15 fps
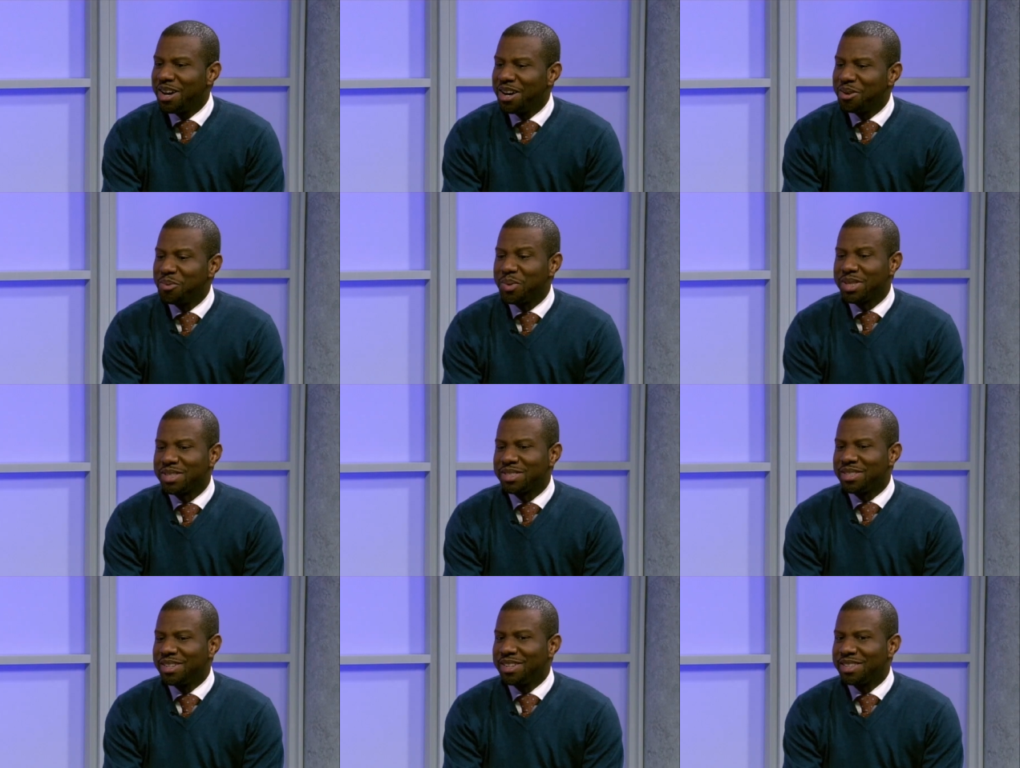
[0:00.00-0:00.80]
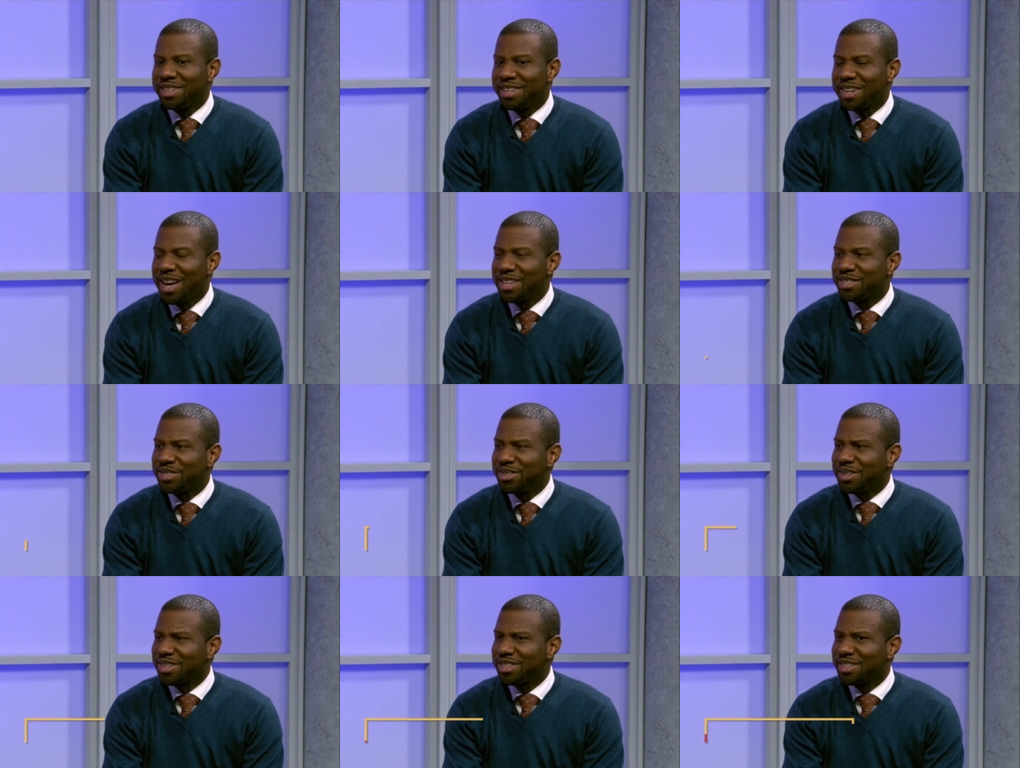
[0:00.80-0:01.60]
Uh, well, it, it got
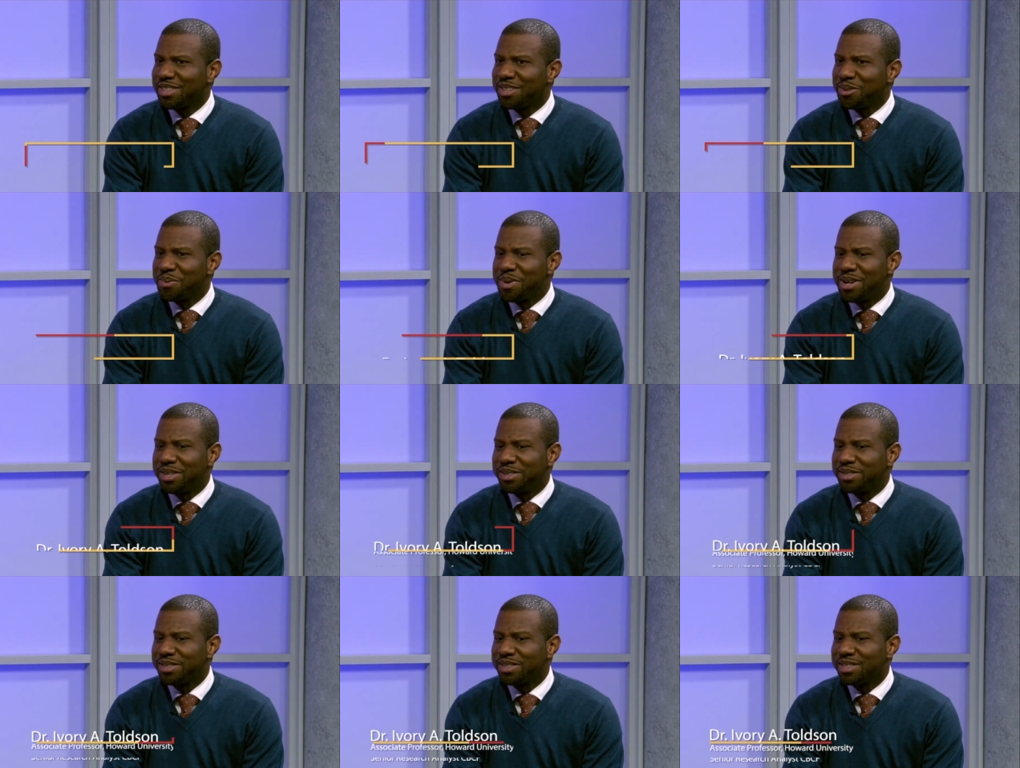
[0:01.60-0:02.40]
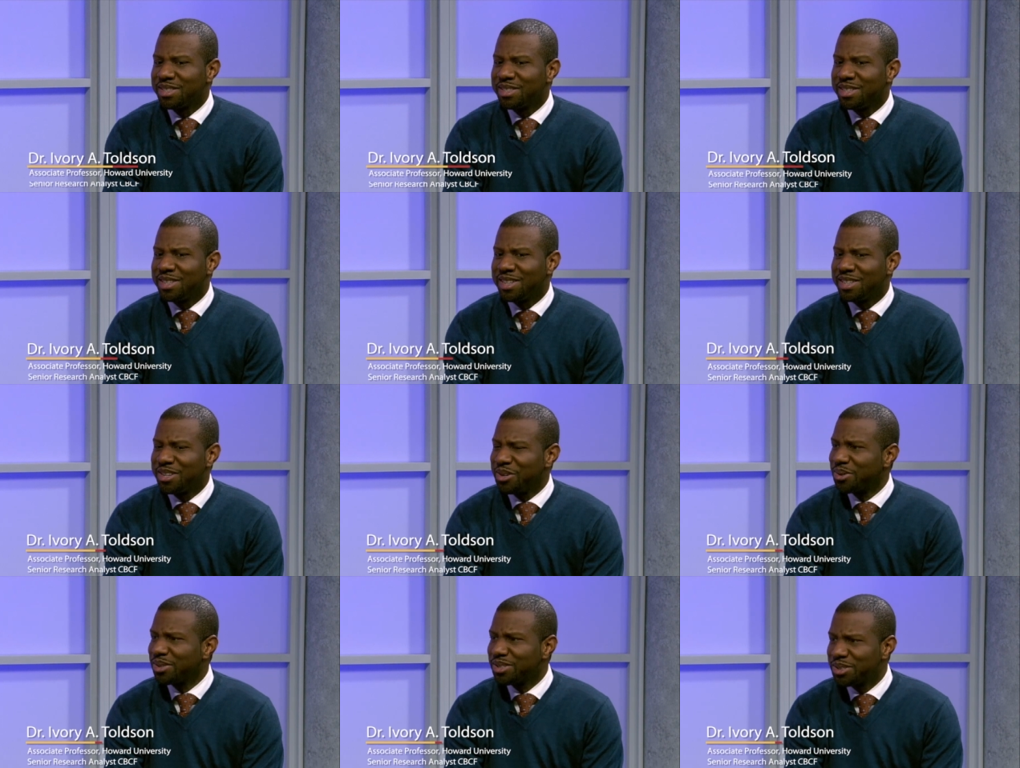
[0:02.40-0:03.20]
started around uh, the
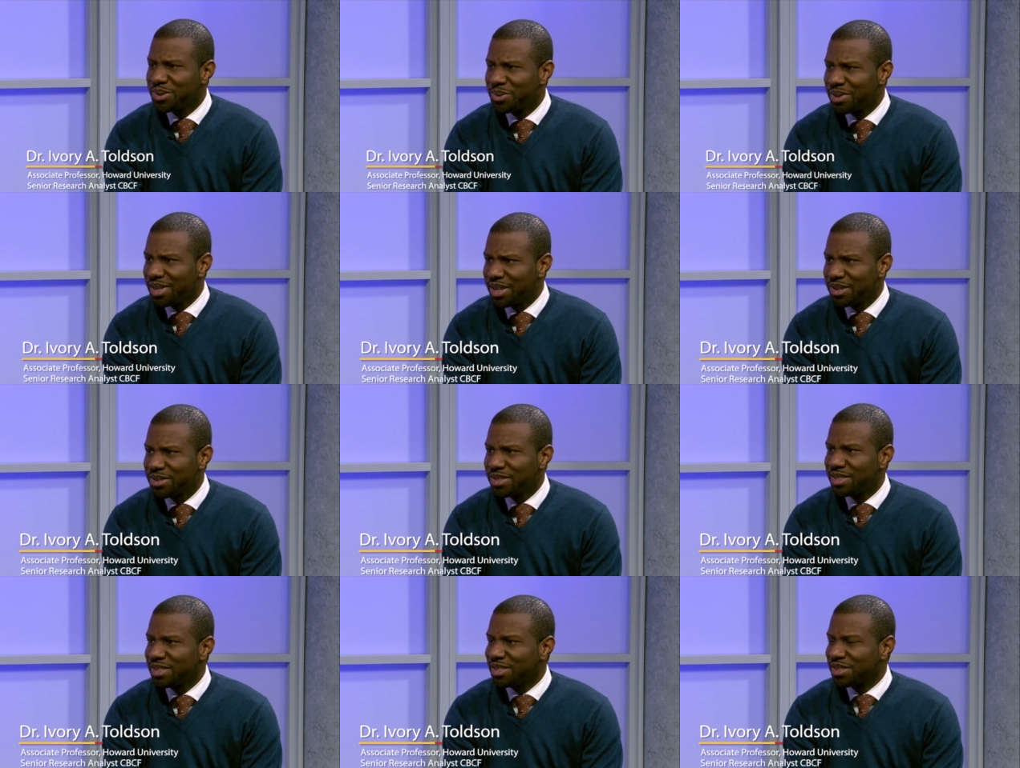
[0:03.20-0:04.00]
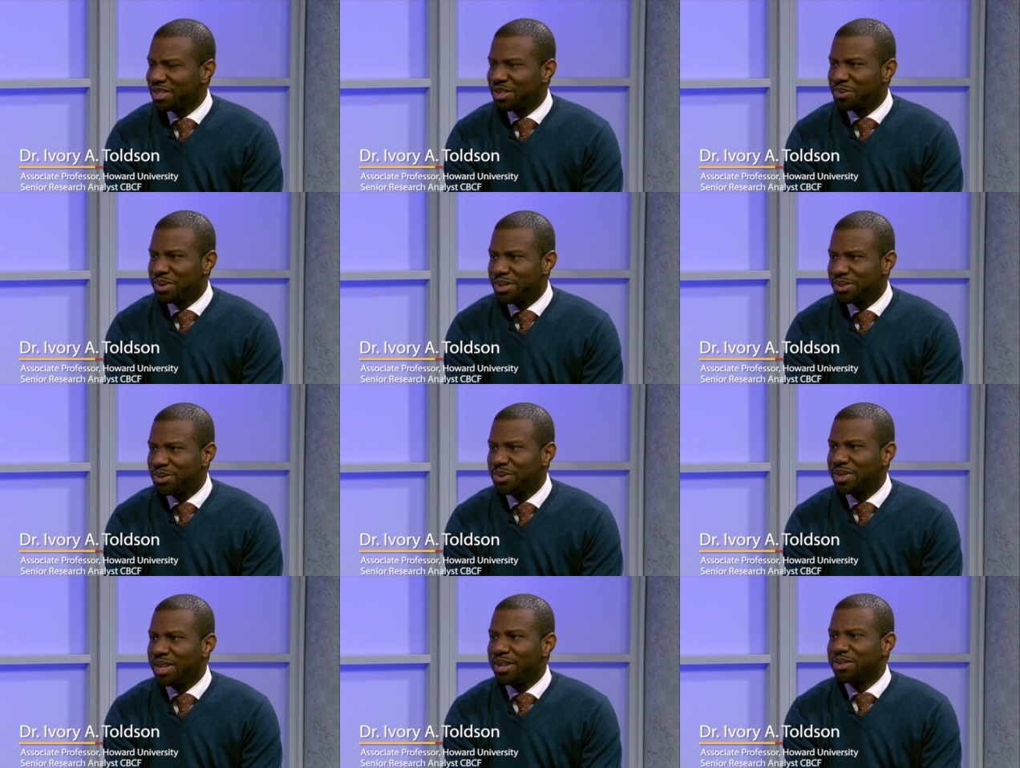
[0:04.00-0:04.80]
early 2000s, I think around
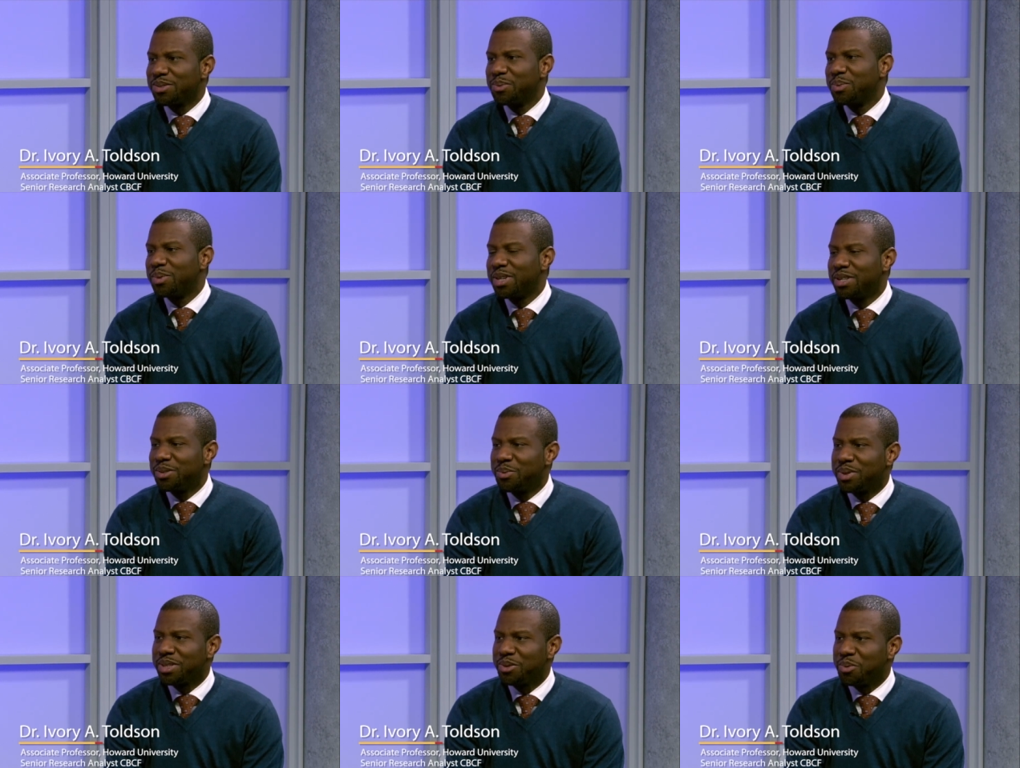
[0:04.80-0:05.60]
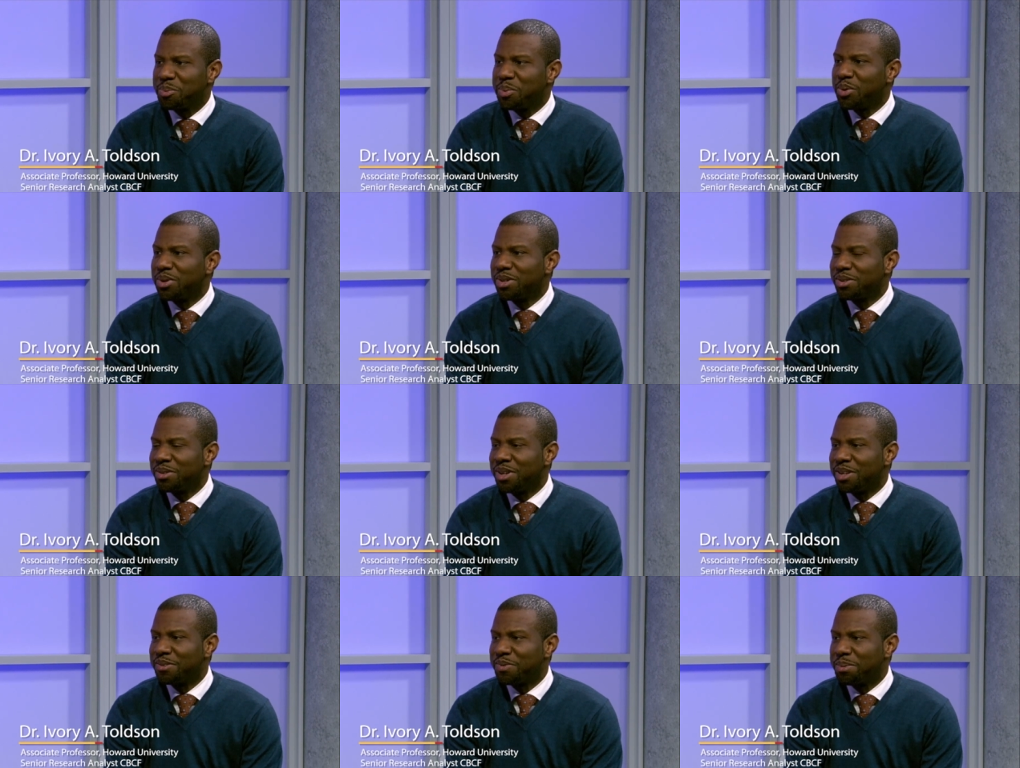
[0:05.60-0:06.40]
2001, with a
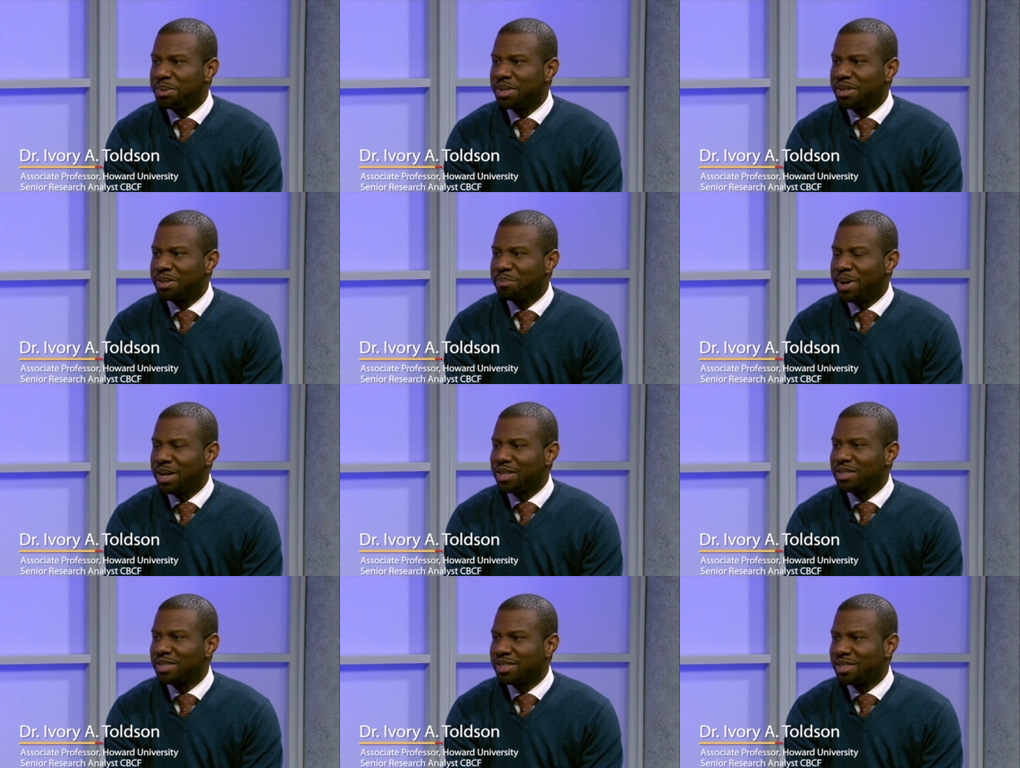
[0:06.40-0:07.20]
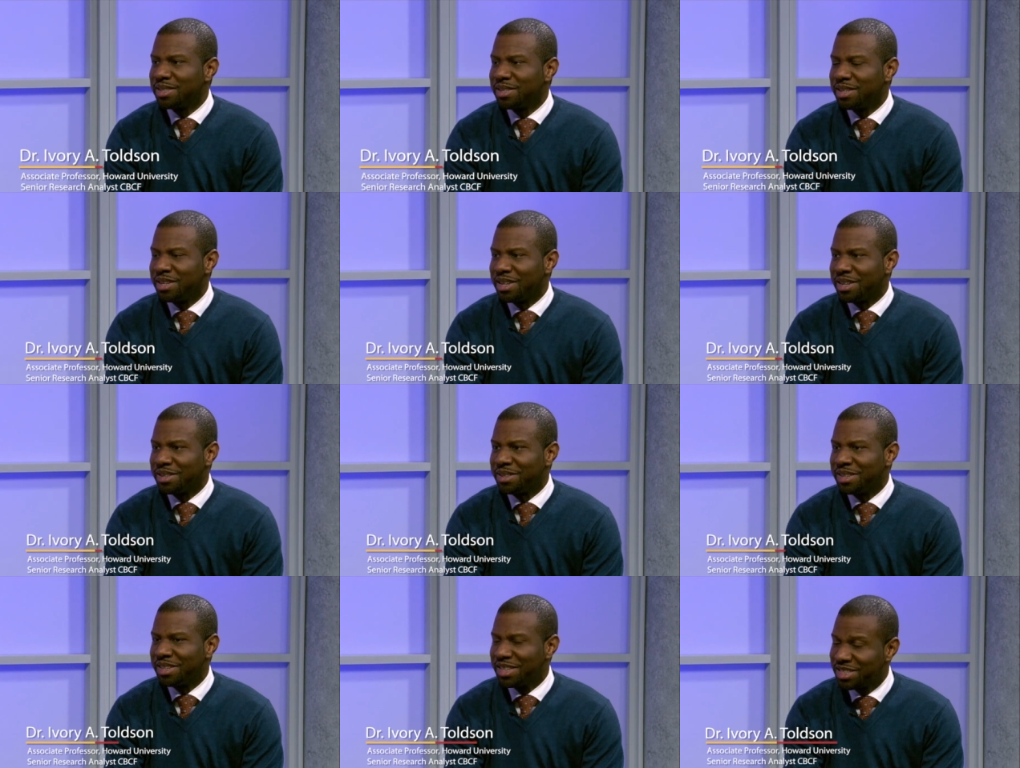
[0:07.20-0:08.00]
report uh, from the policy, uh,
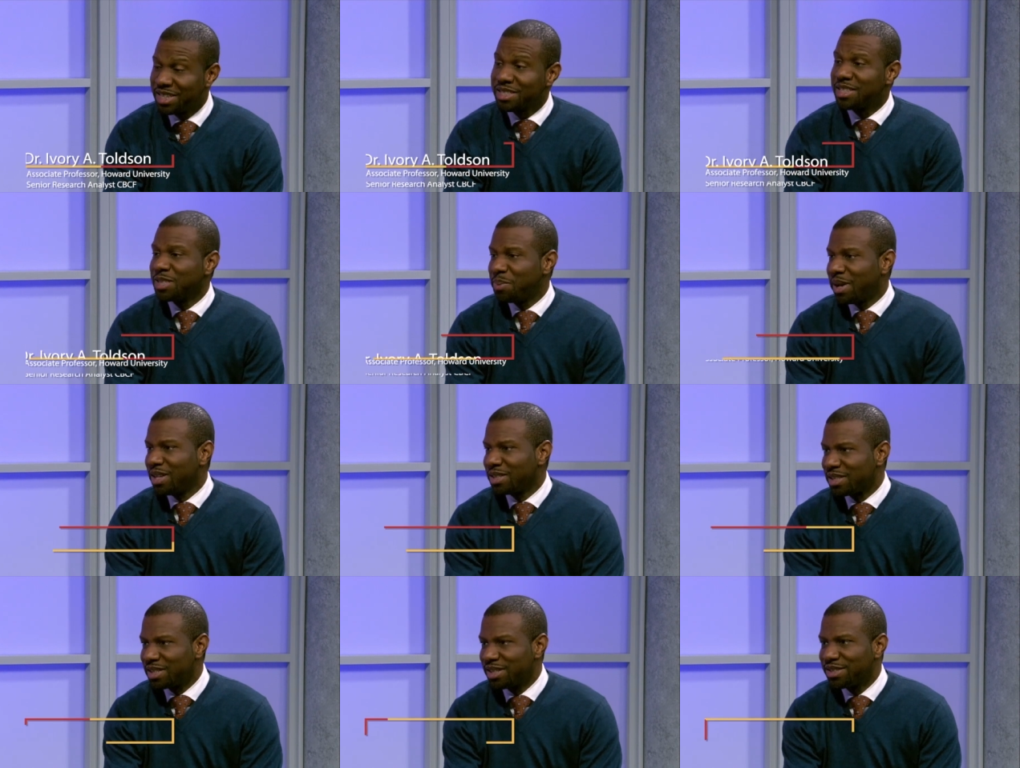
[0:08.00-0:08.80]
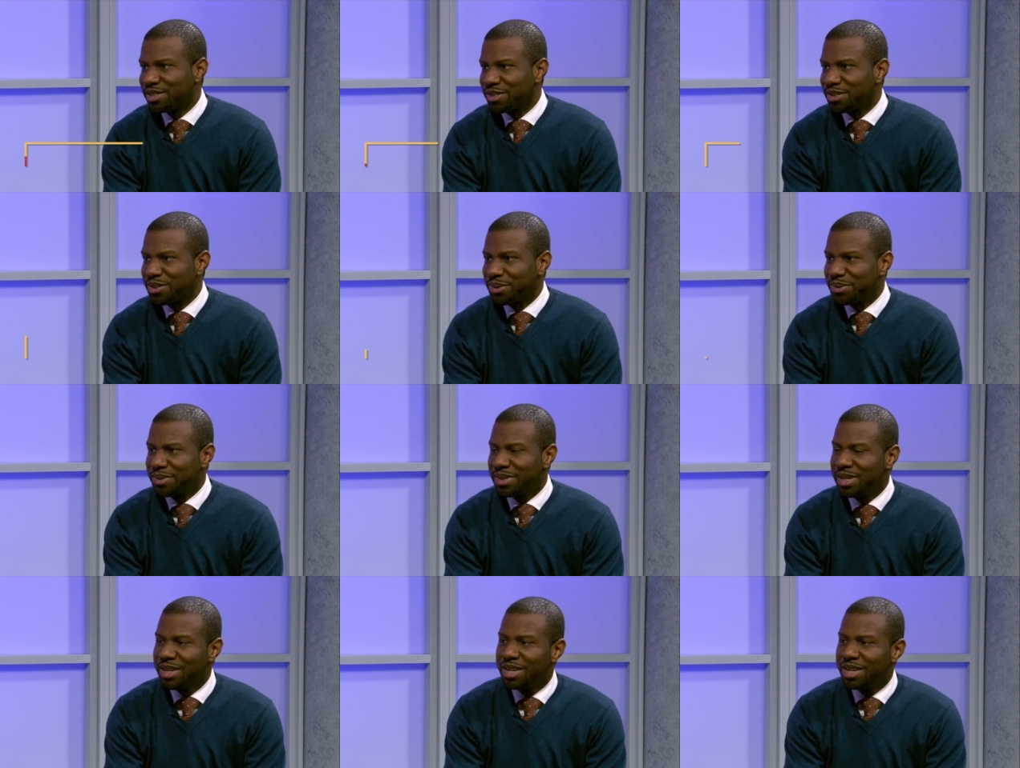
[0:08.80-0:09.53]
the Justice Policy Institute,